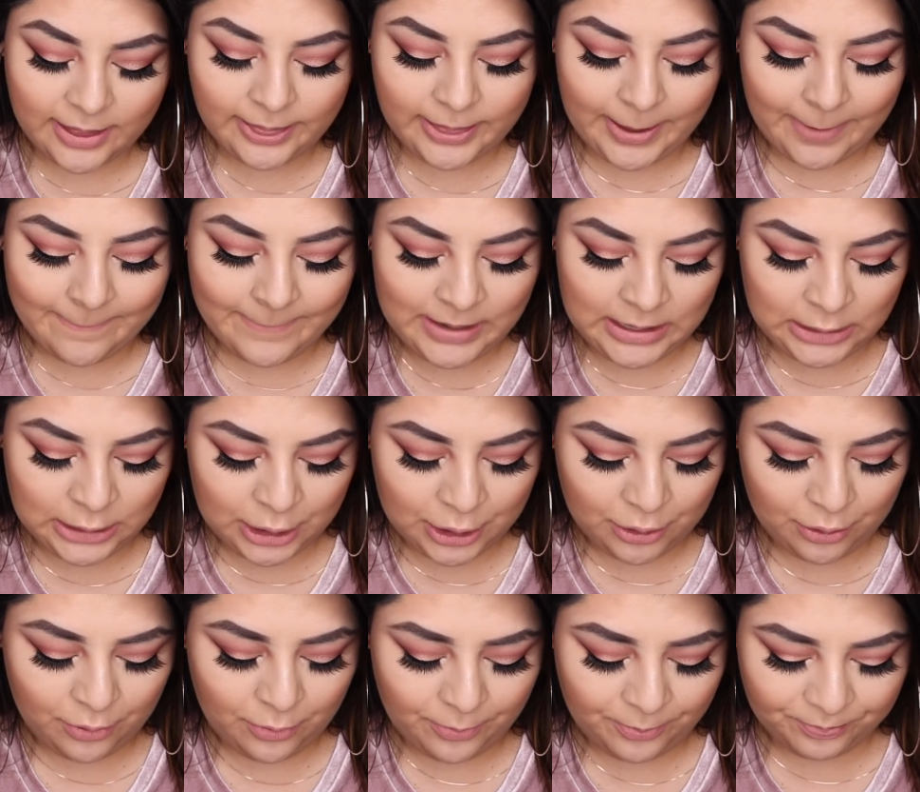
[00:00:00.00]
let me
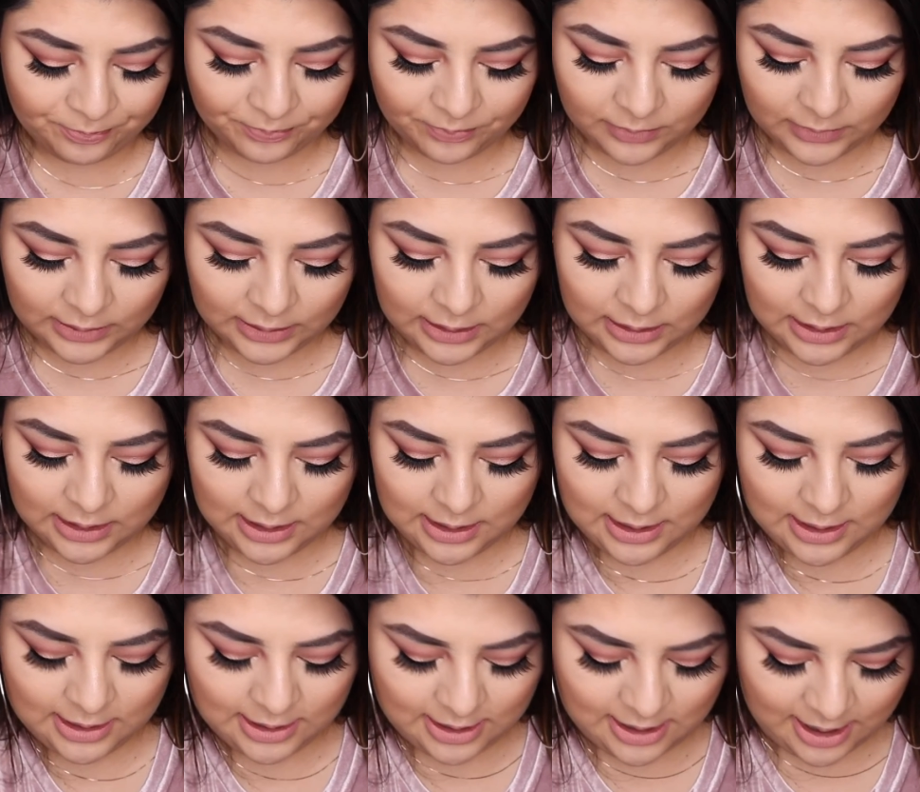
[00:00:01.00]
know.
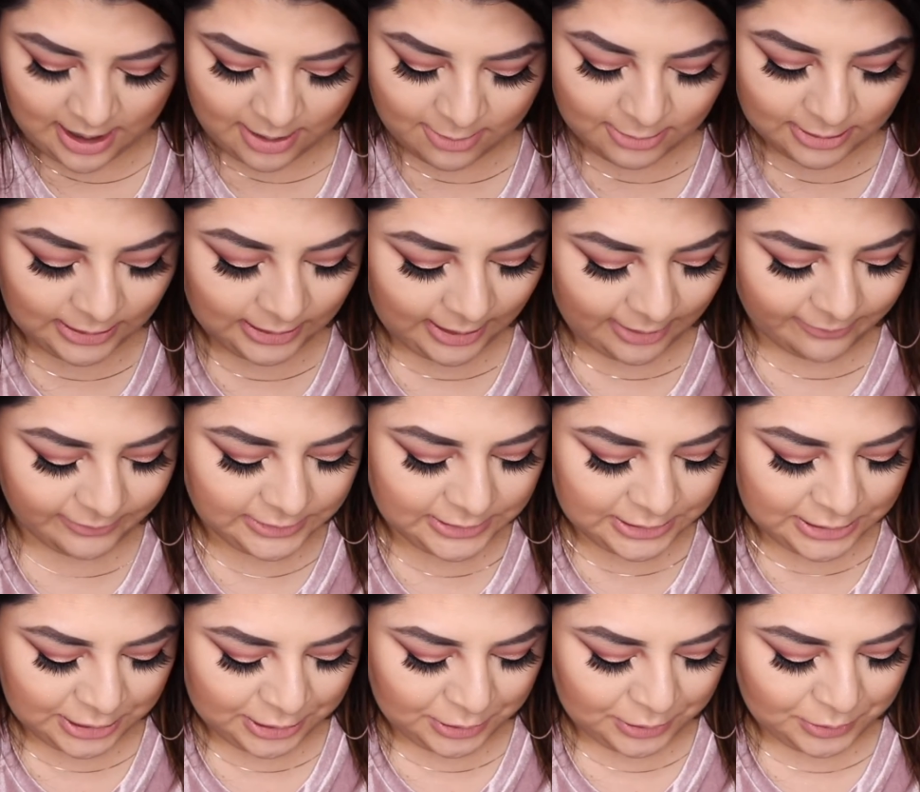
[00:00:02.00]
I would love
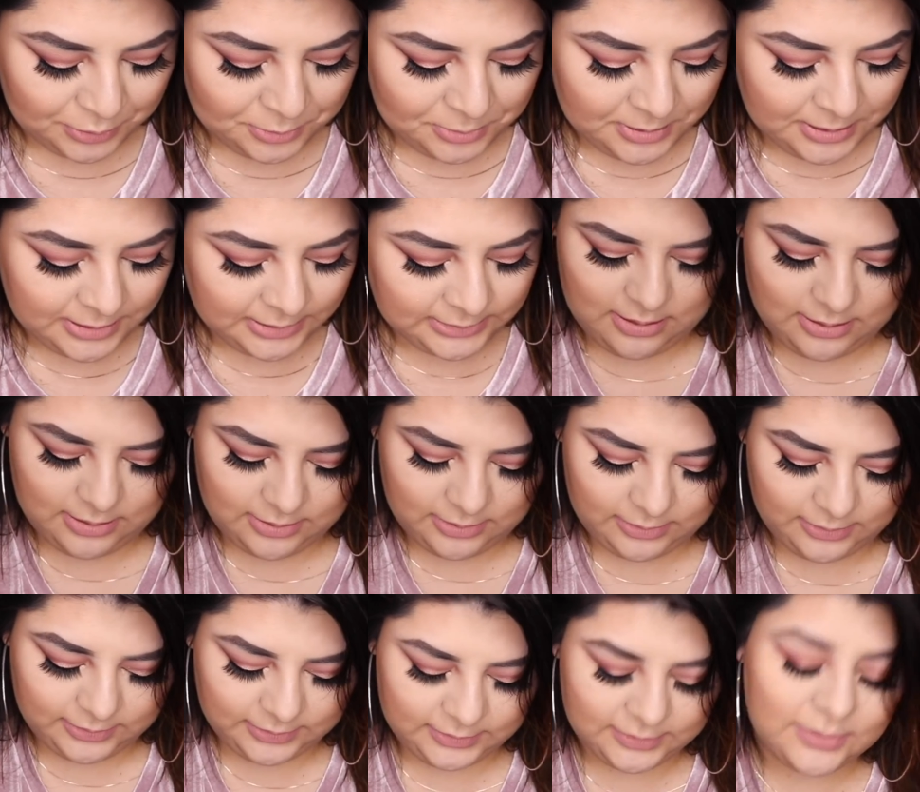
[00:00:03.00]
to know.
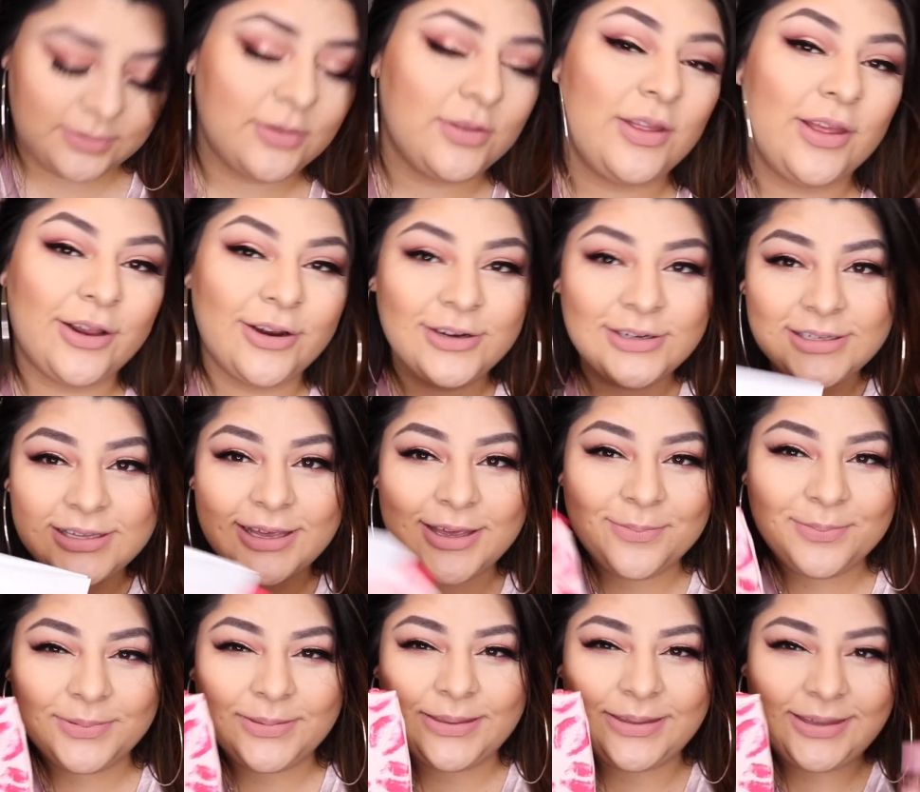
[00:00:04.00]
So there's
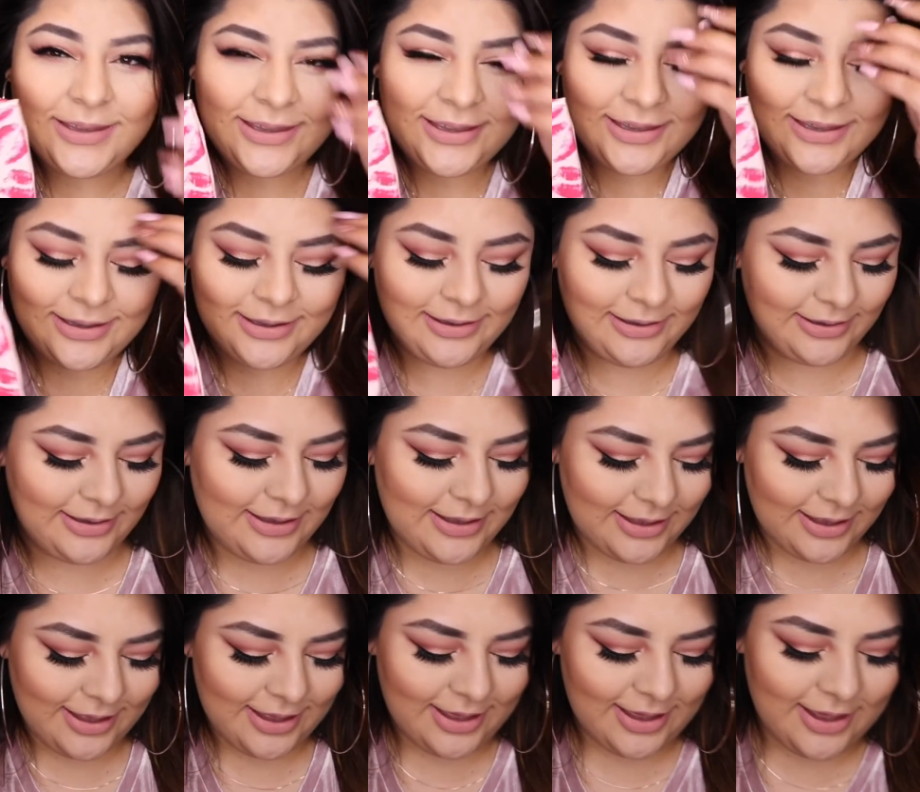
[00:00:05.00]
Ipsy,
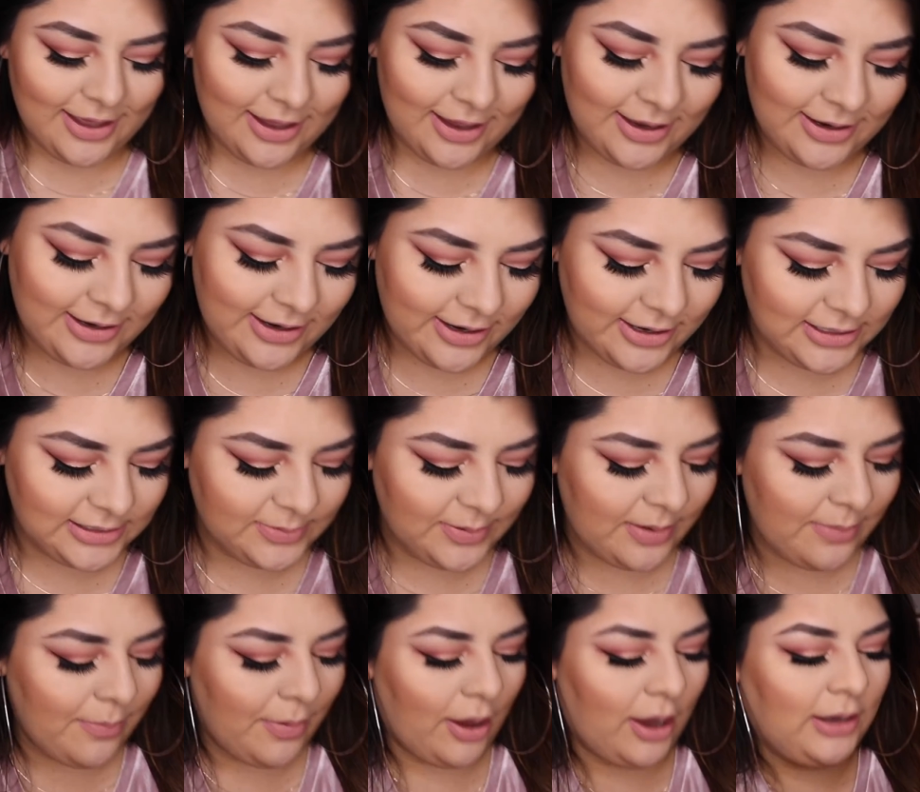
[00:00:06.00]
and here's my
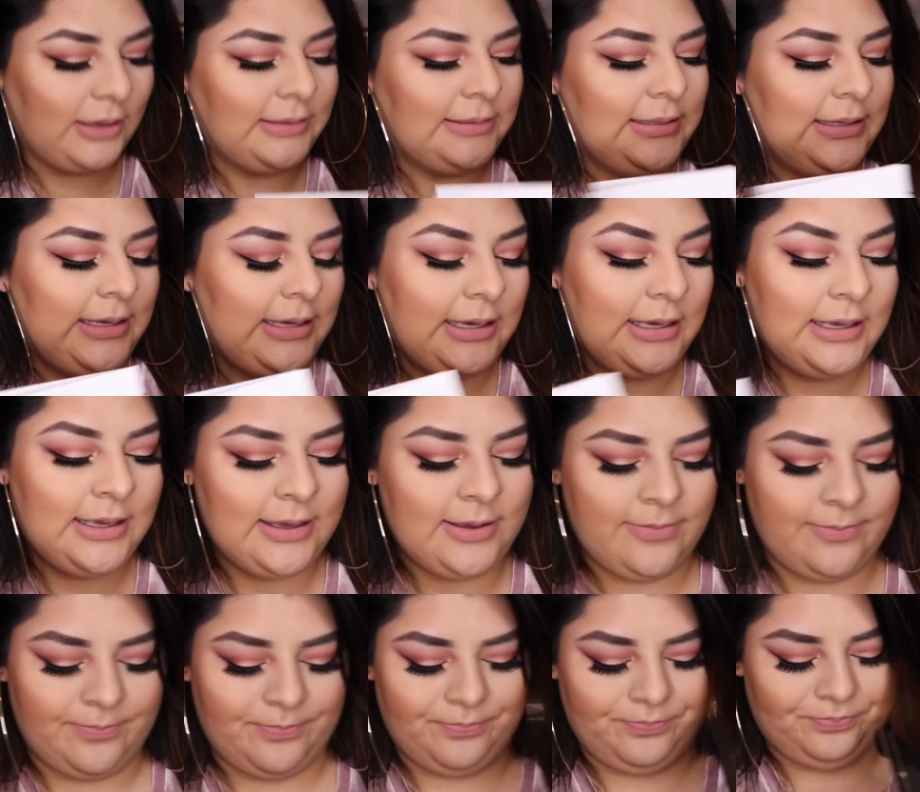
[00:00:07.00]
Boxy.